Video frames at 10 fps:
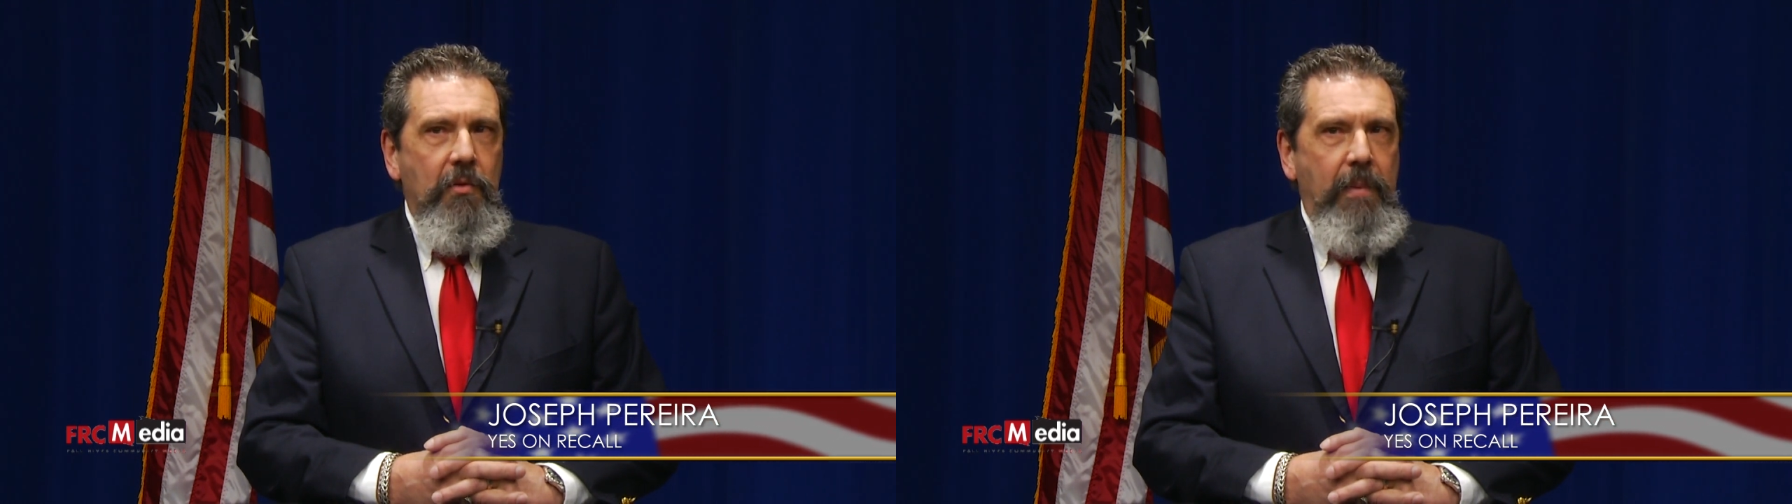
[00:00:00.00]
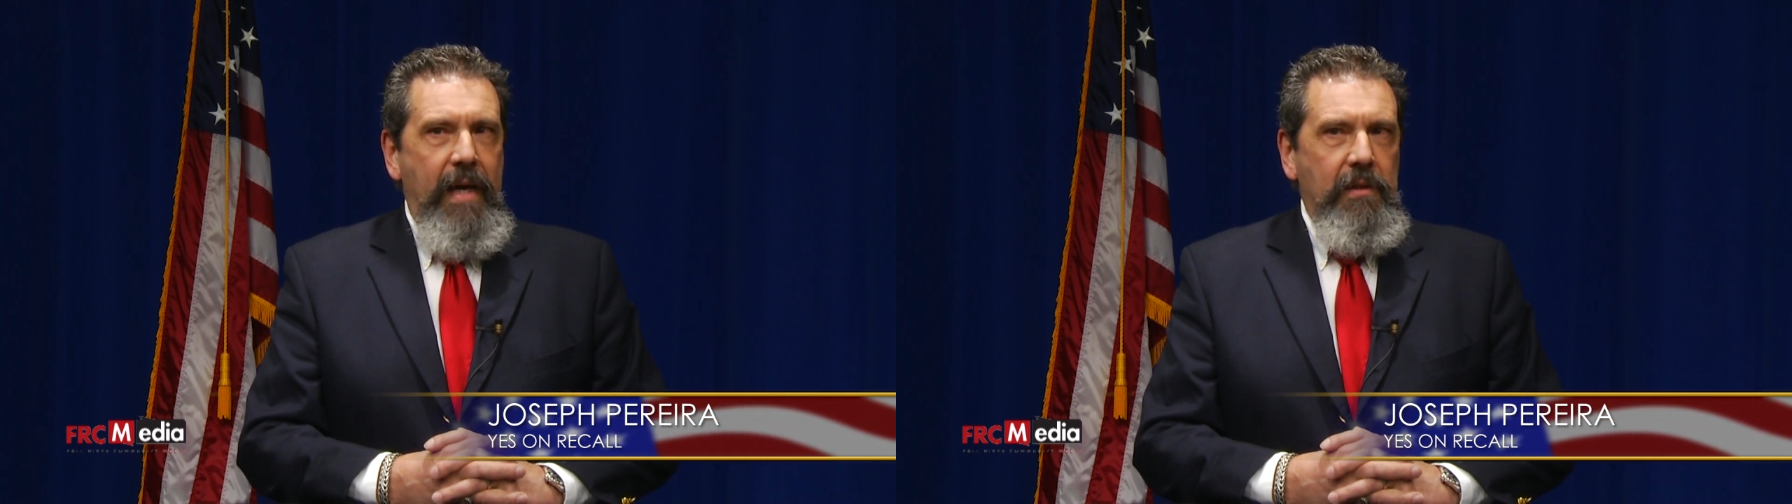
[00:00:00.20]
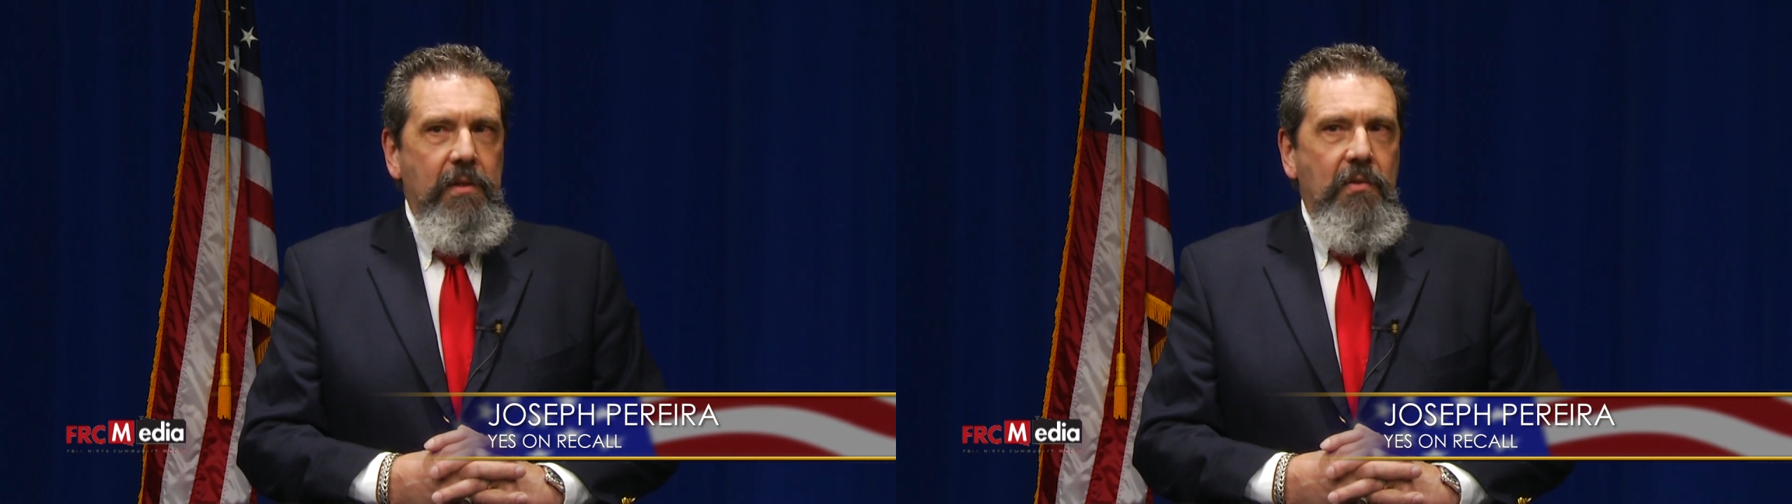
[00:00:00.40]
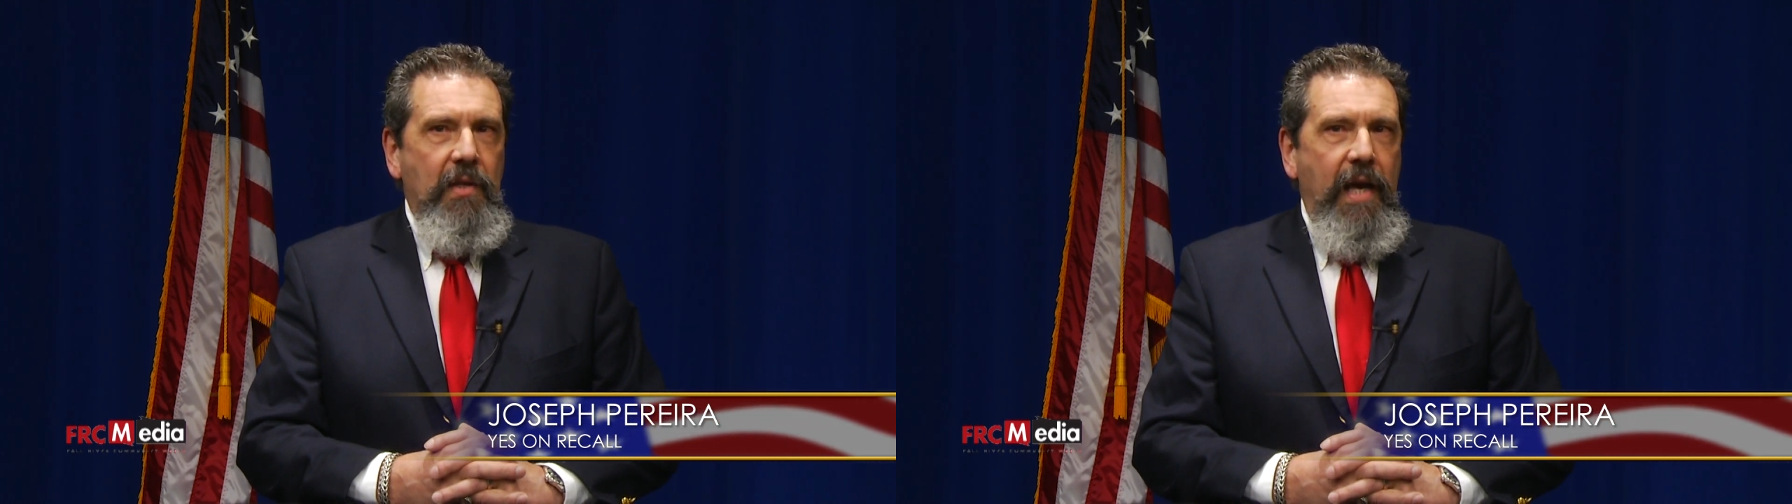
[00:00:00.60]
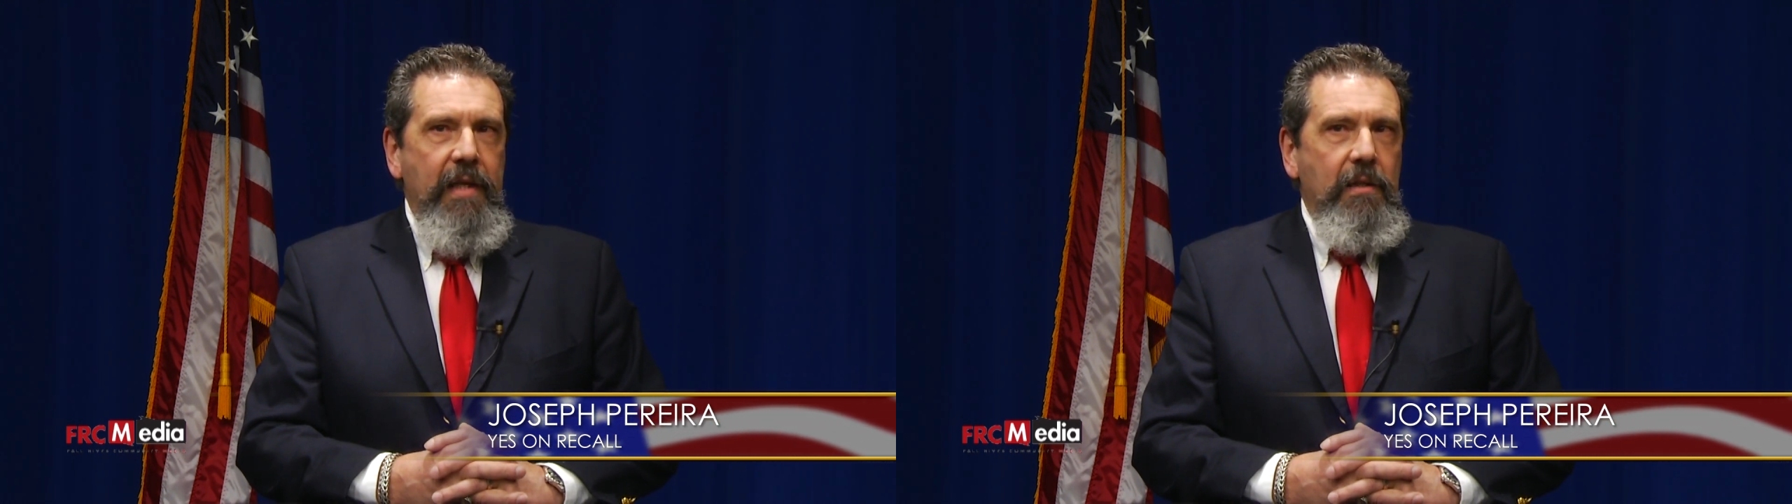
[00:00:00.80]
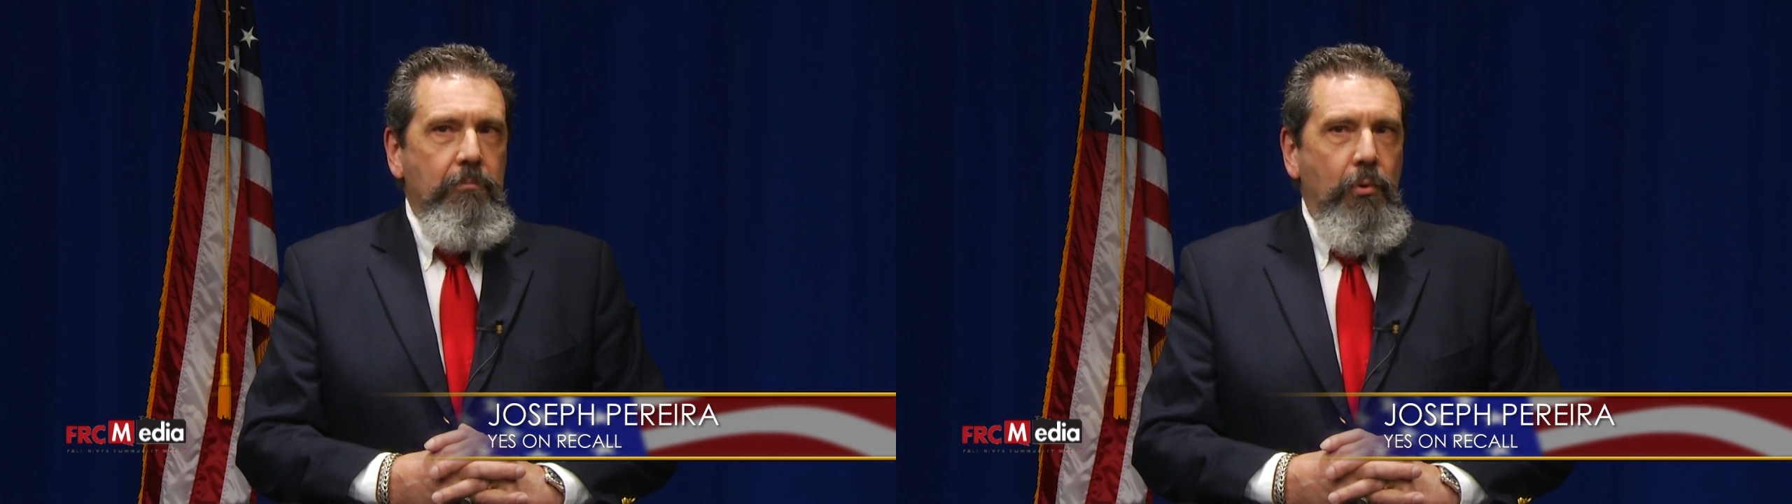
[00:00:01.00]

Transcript: is badly designed and